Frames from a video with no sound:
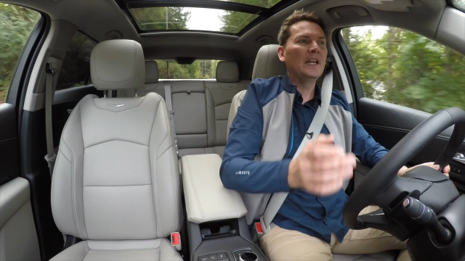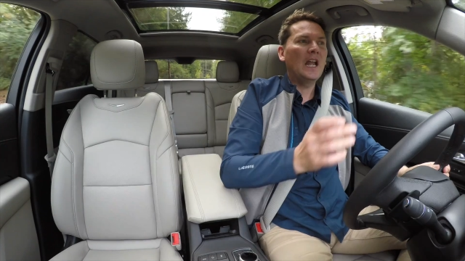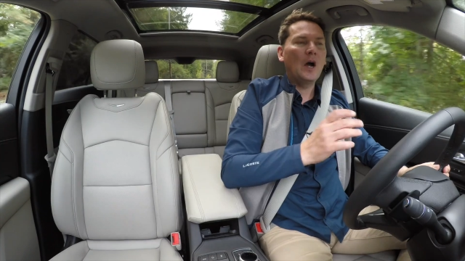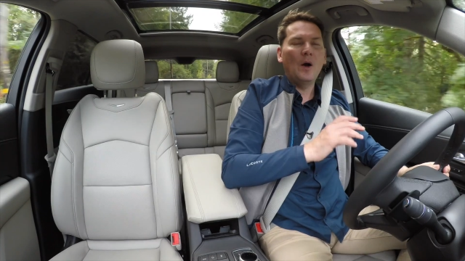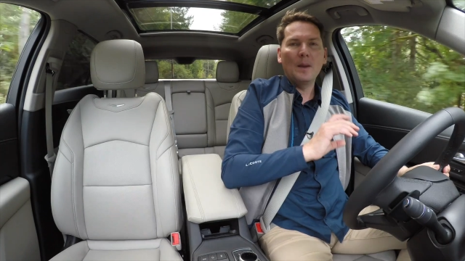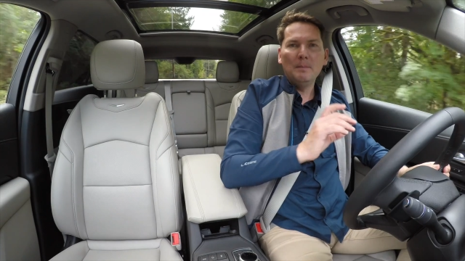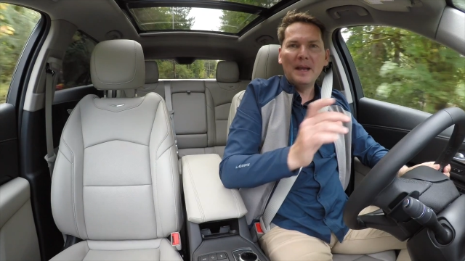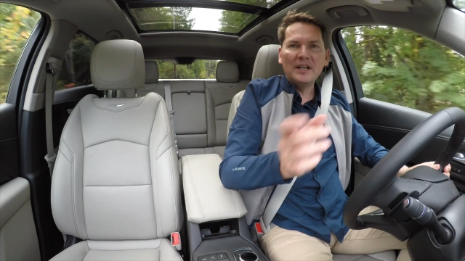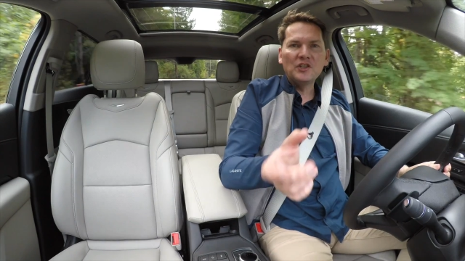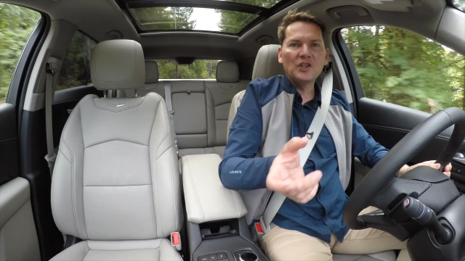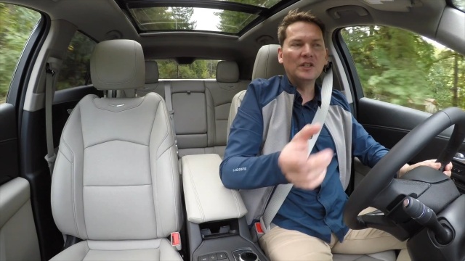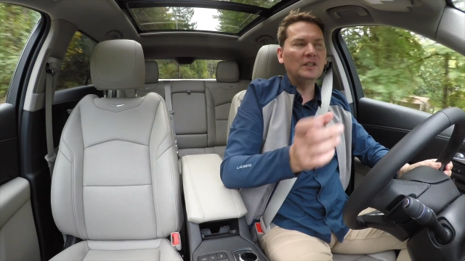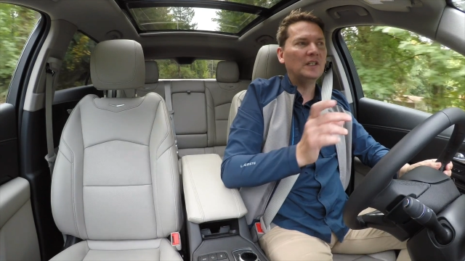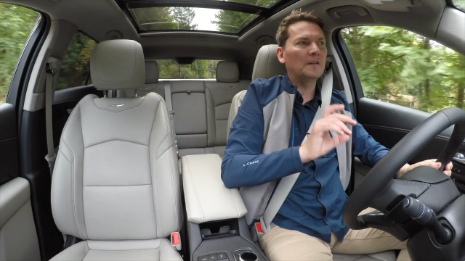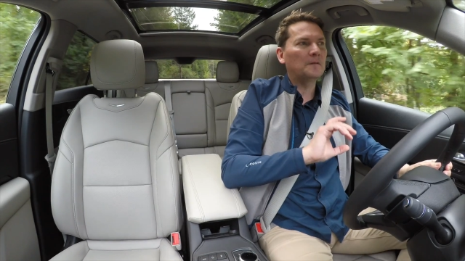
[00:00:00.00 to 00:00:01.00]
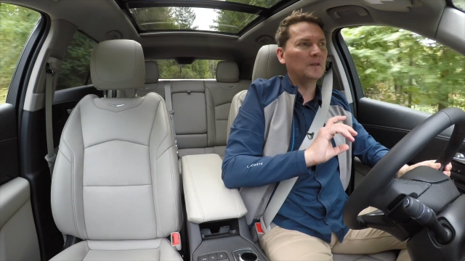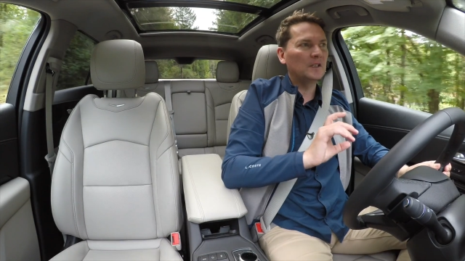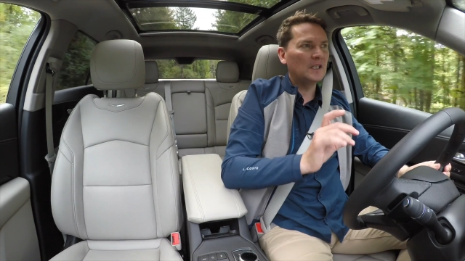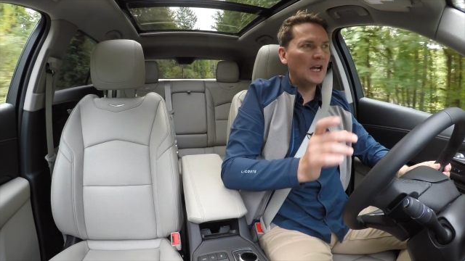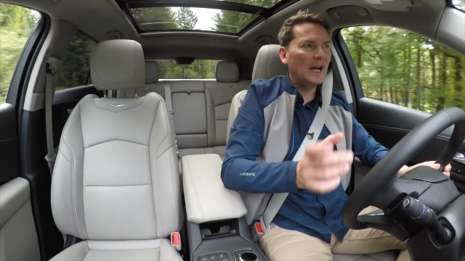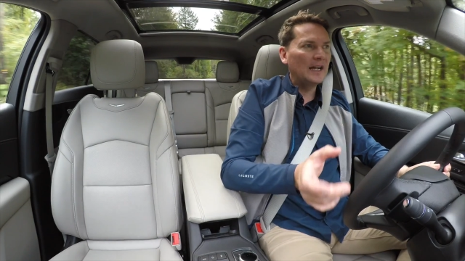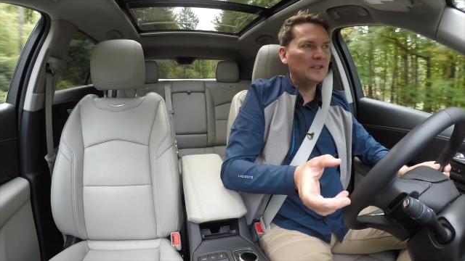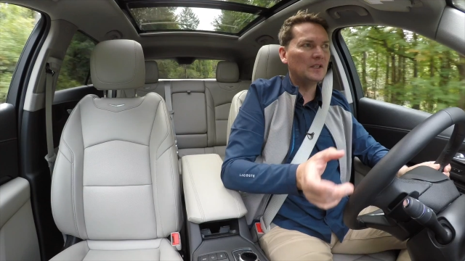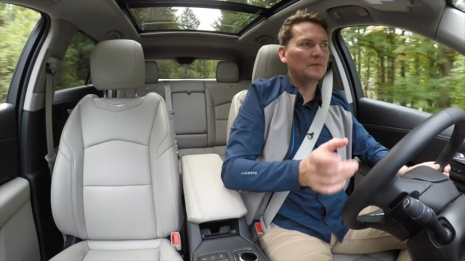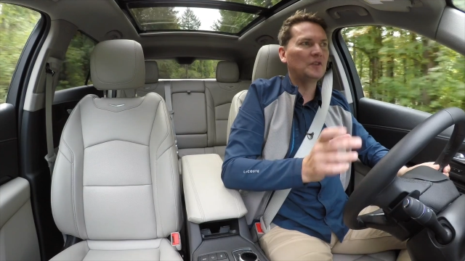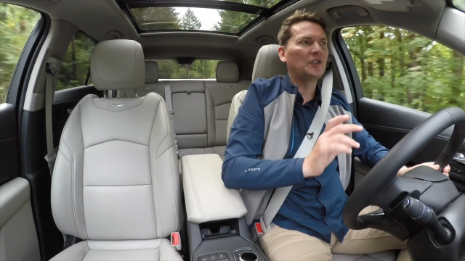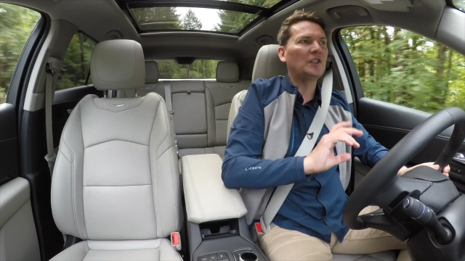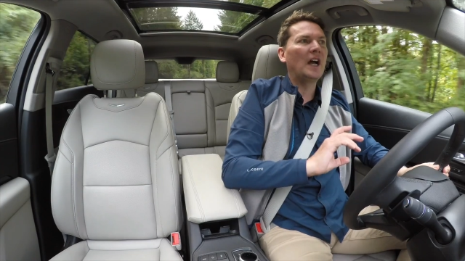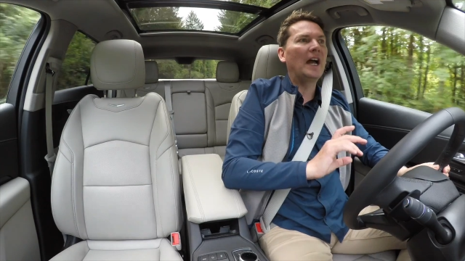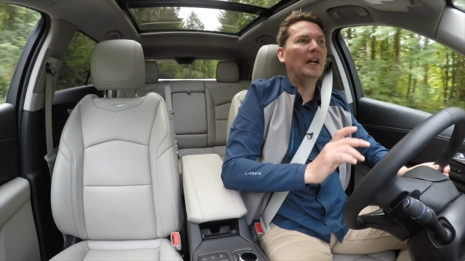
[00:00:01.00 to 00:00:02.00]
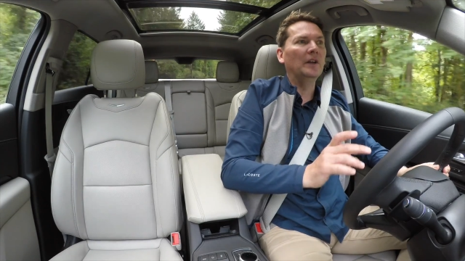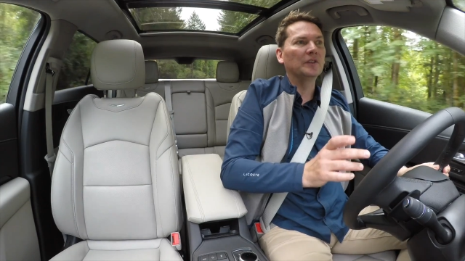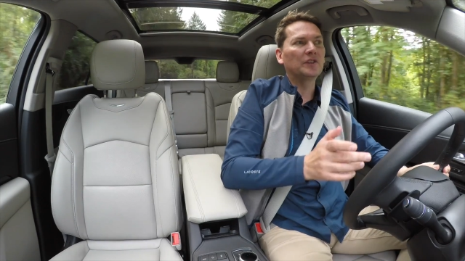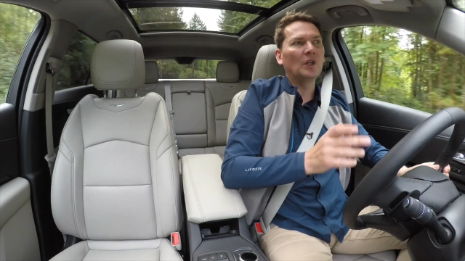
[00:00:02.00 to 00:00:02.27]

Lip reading: Now, I mentioned different kinds of styles.